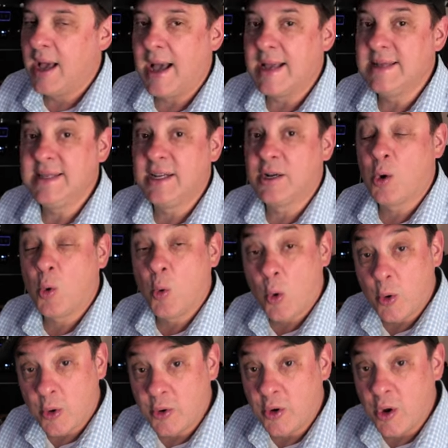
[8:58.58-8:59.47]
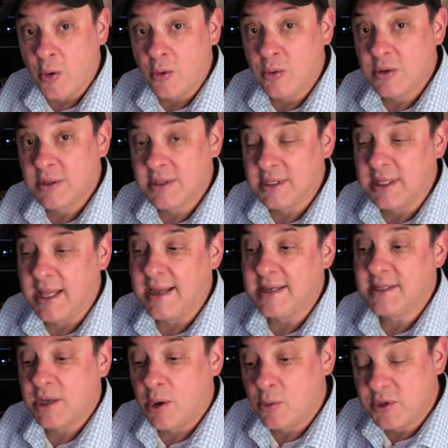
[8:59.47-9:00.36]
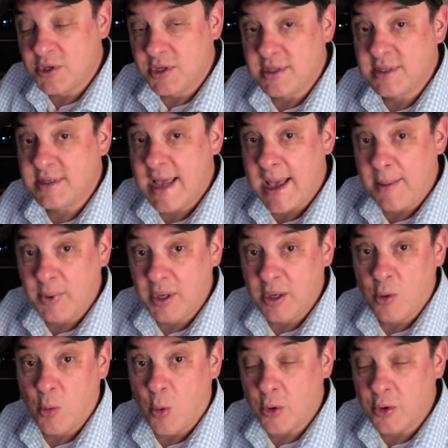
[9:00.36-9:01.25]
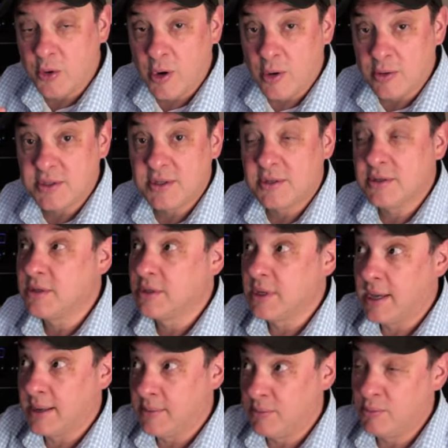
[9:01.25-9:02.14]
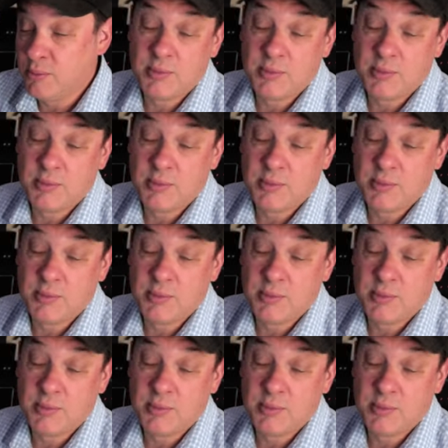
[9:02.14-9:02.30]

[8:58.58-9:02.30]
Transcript: I did a quarter note delay, so I was just tapping quarter notes, and